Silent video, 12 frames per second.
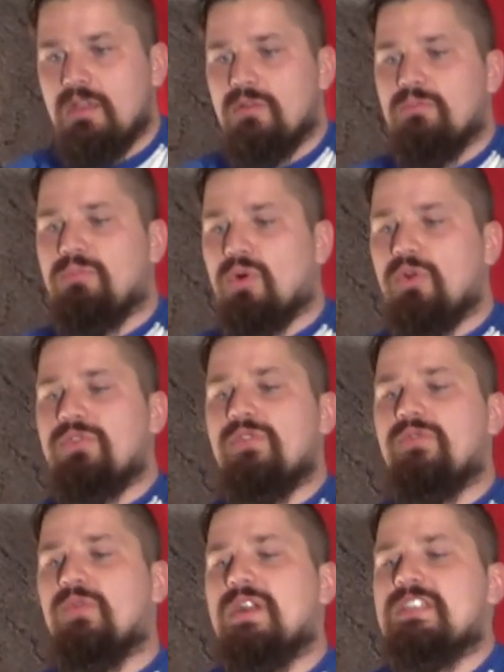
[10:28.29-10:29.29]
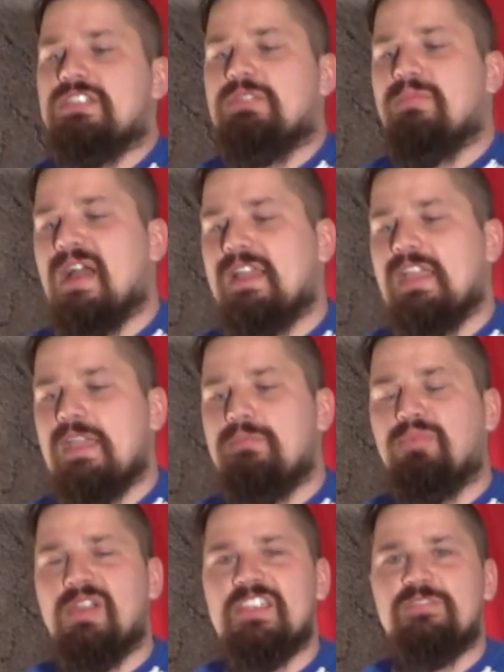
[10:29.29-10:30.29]
both of which by Game
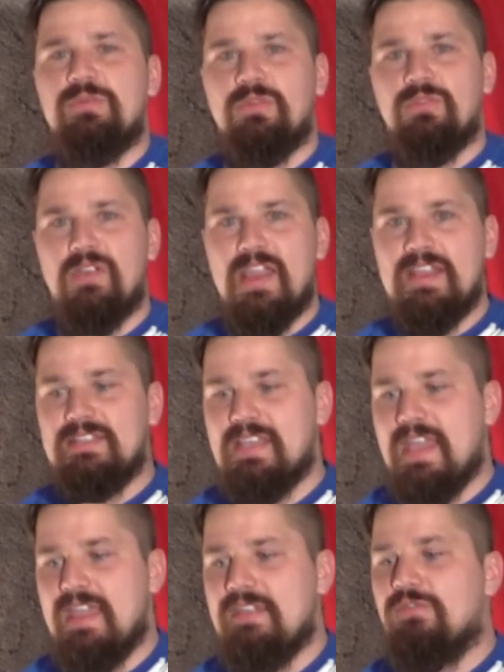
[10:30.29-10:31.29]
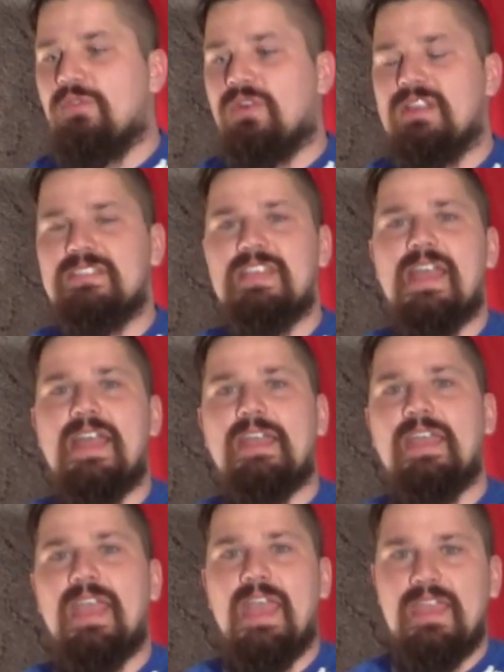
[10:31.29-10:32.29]
Press were ranked A for attack
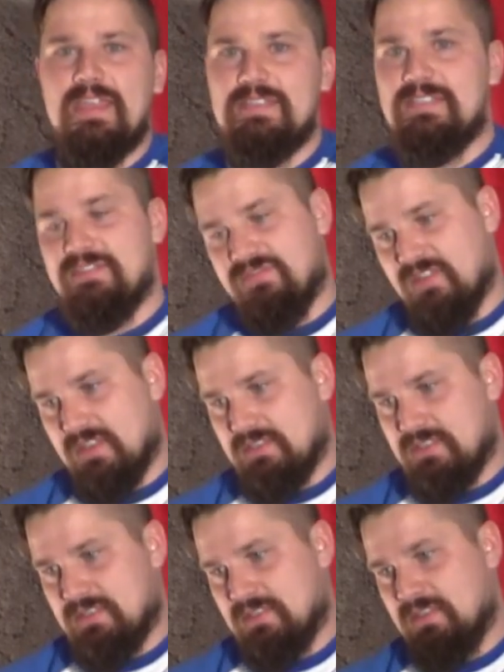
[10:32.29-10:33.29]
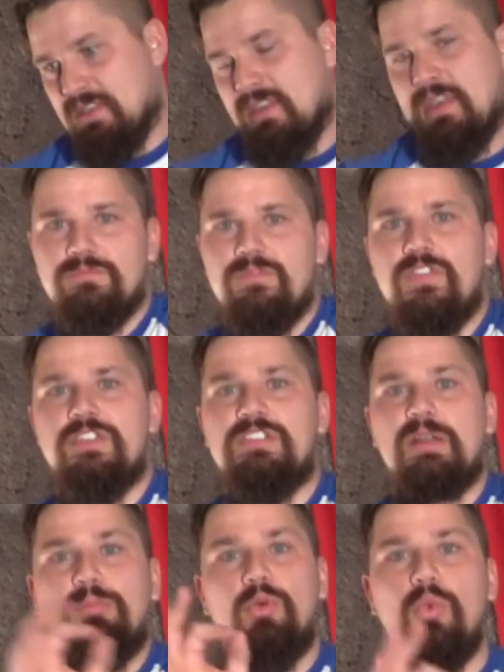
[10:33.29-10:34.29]
and defense. The
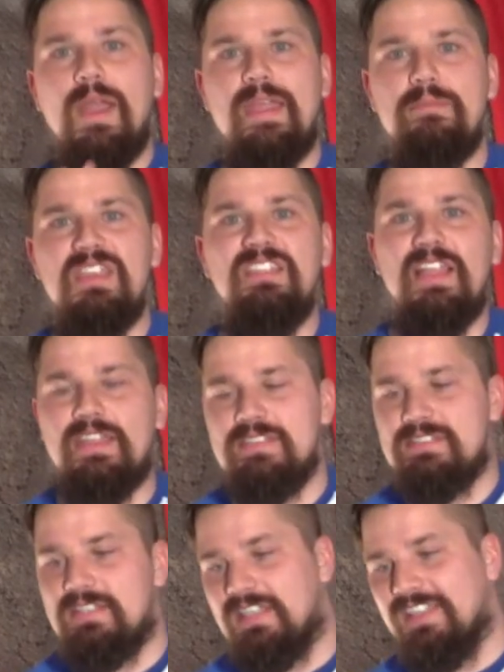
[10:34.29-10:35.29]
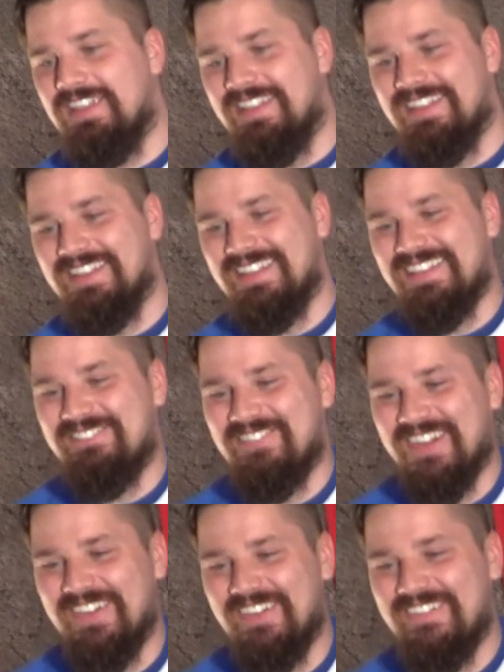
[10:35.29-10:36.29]
double whammy legacy
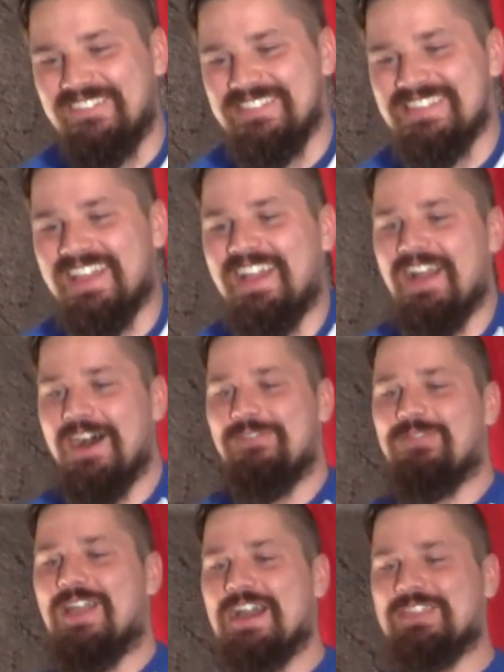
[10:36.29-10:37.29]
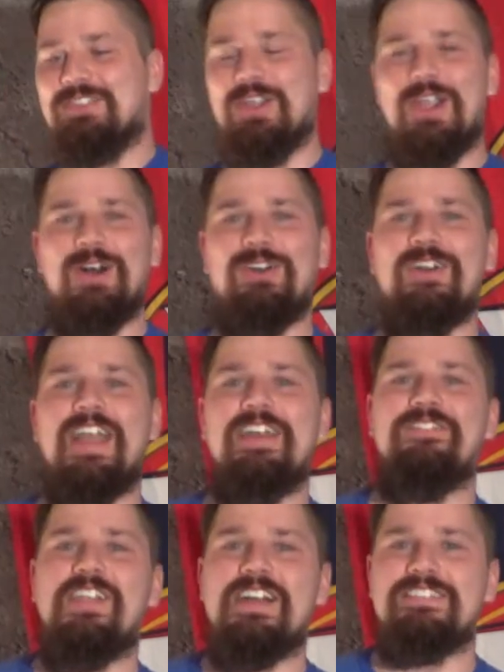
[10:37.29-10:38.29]
moves of Rock Throw and
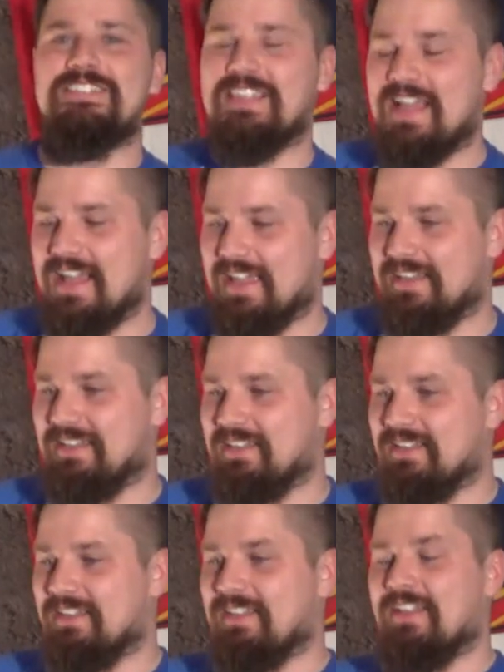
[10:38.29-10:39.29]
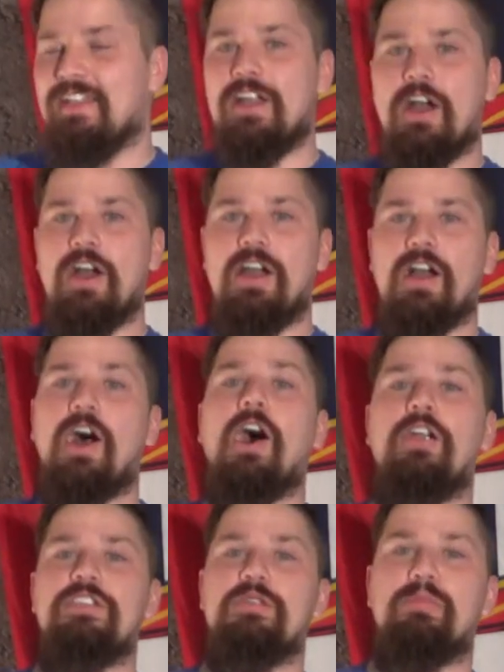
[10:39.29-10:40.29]
Rock Slide are
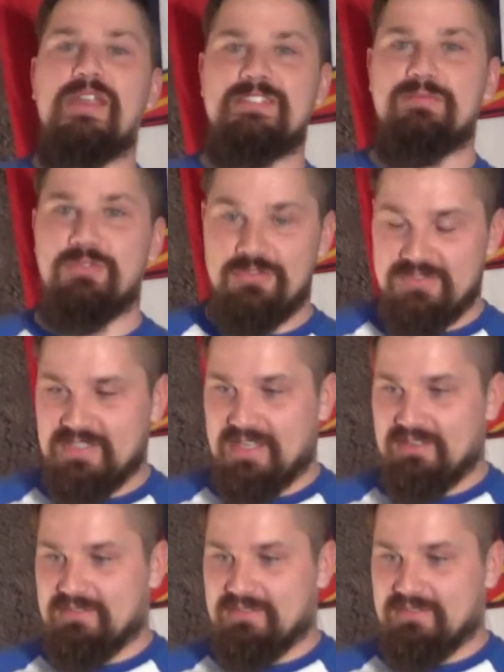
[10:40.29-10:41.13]
your best moveset.